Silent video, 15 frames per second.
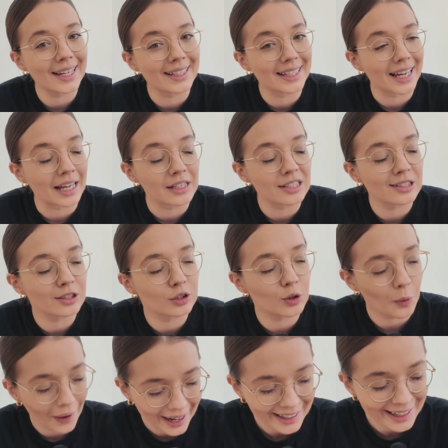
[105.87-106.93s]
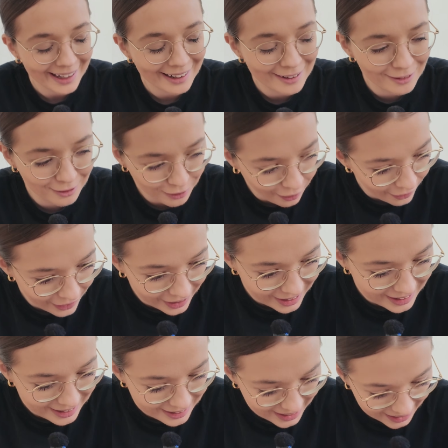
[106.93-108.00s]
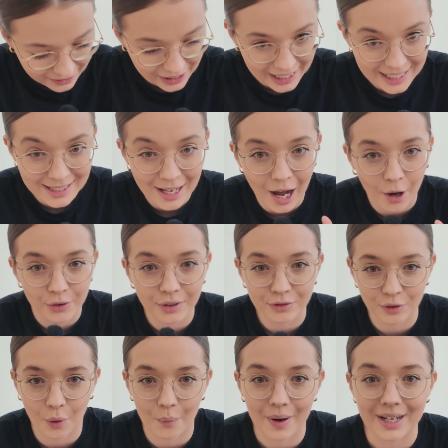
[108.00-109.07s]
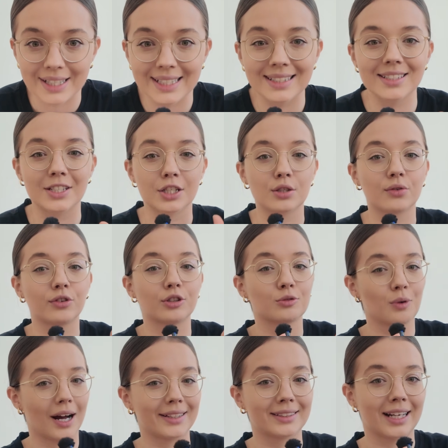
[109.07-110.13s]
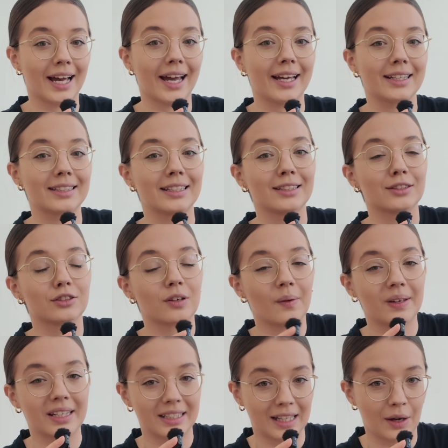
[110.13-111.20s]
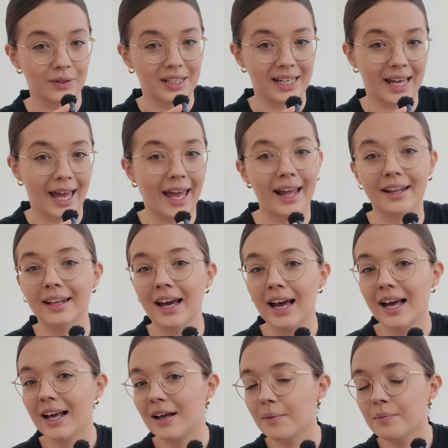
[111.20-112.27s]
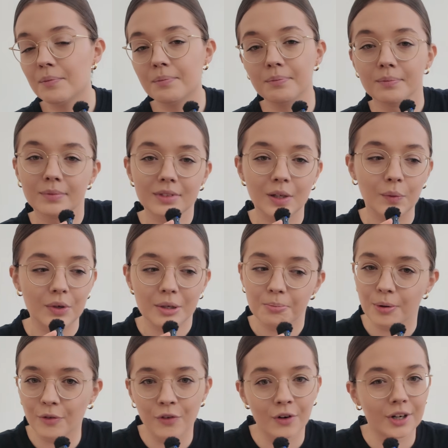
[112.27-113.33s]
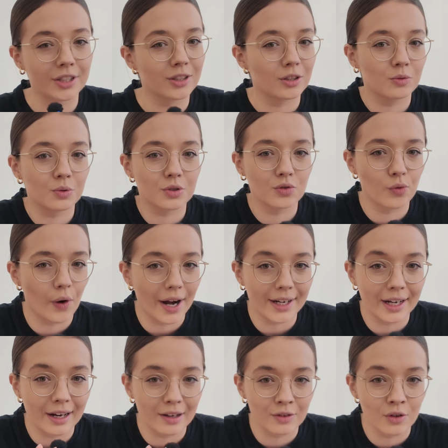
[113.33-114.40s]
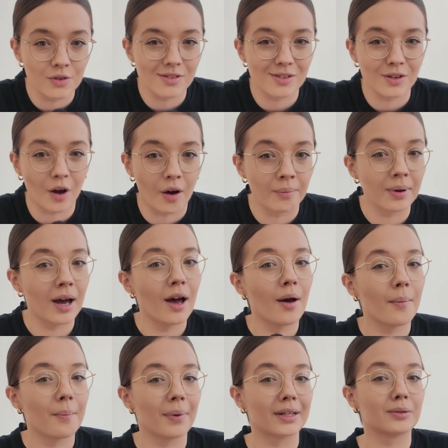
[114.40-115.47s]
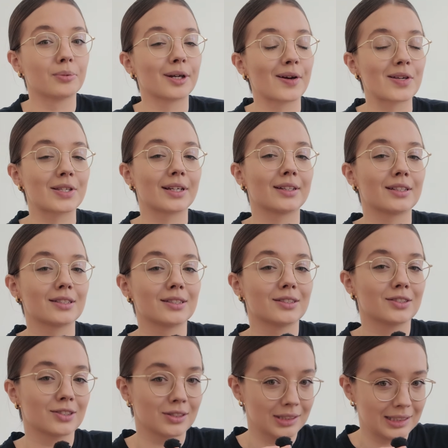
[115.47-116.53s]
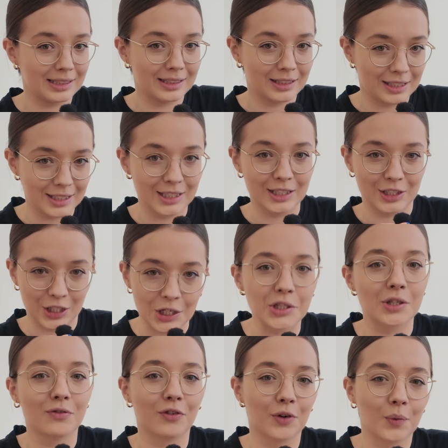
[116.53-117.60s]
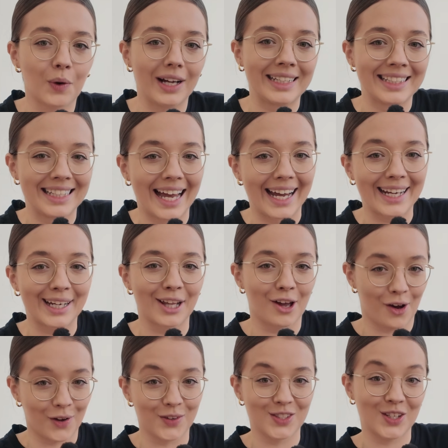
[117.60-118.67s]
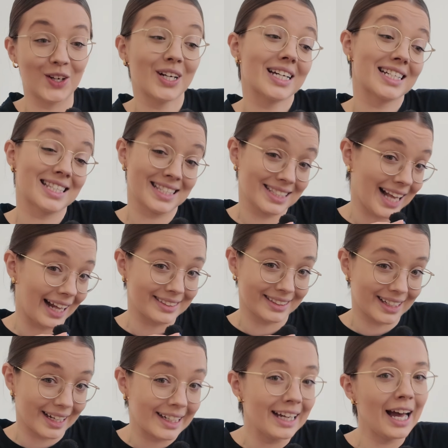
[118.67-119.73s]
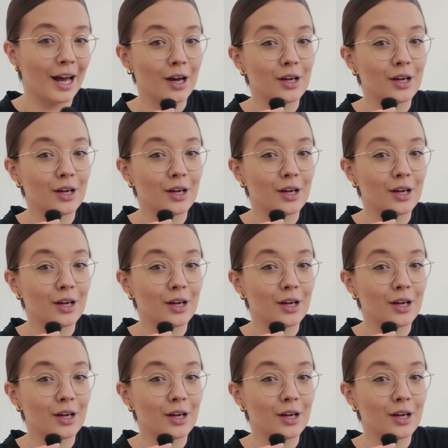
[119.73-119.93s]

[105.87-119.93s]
it is 24 degrees out of nowhere. It's just for one day, then it's going down again. The week before it was raining non-stop, but because it is this just for one day and also it's Sunday,